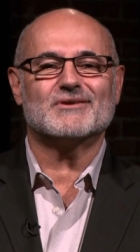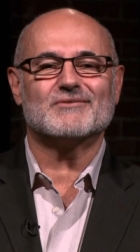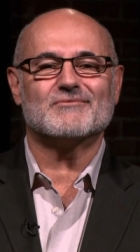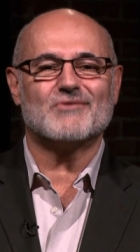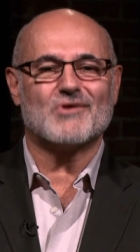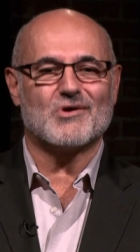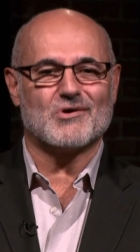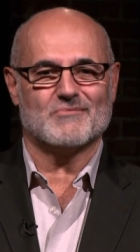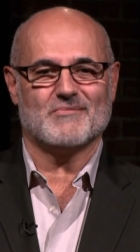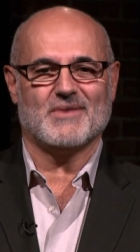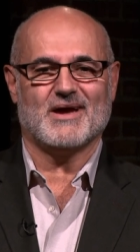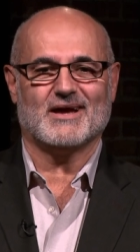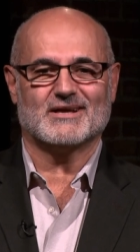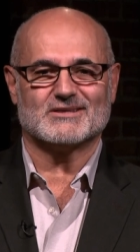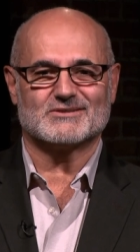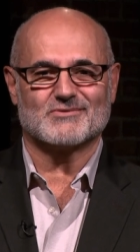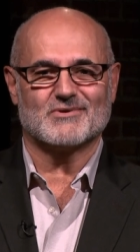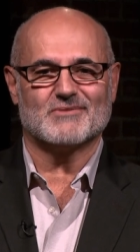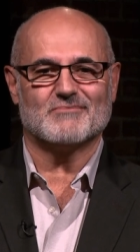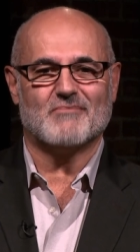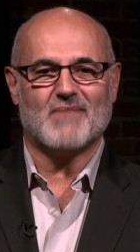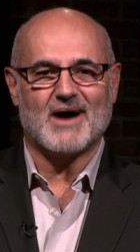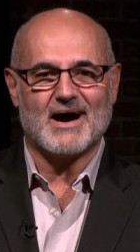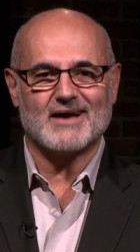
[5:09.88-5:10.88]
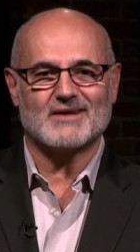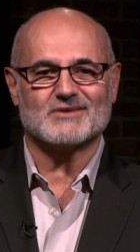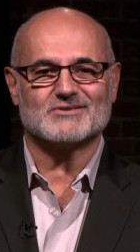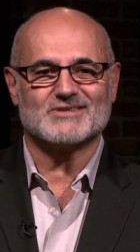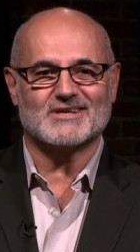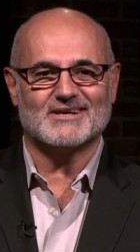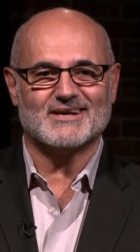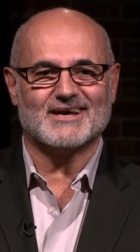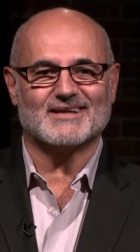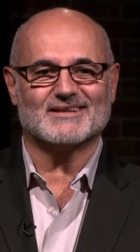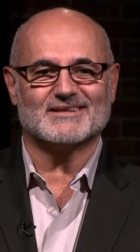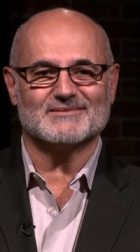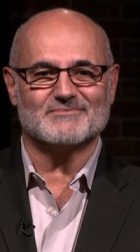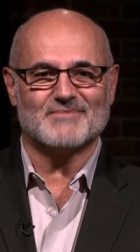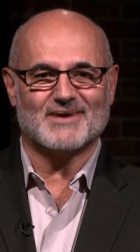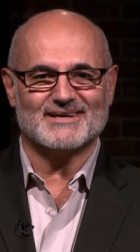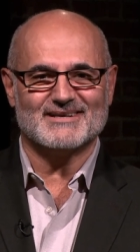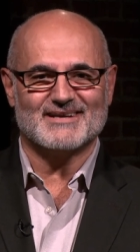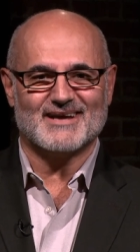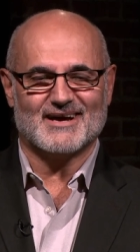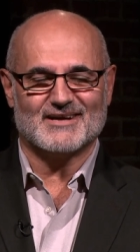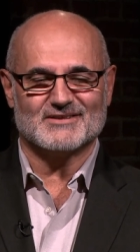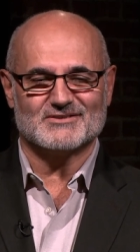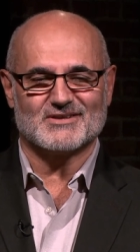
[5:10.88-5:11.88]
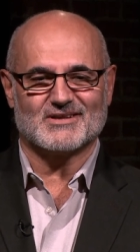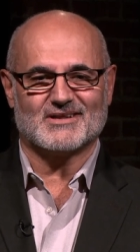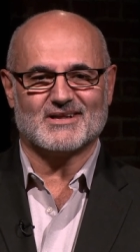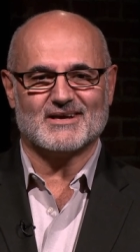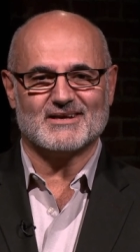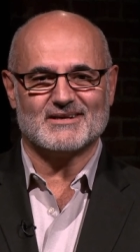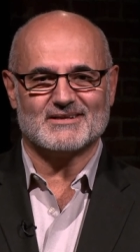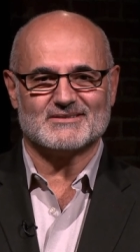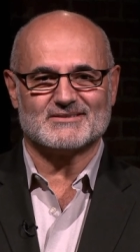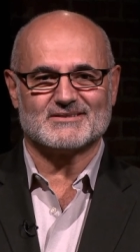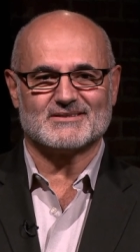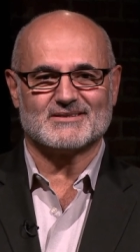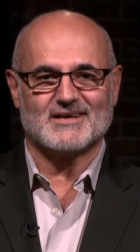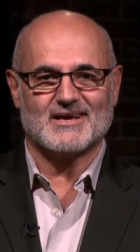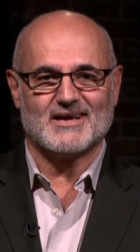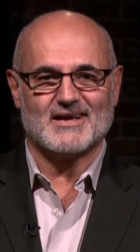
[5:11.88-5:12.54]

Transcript: and romance with Miles and Ellie by Don Donzelitis.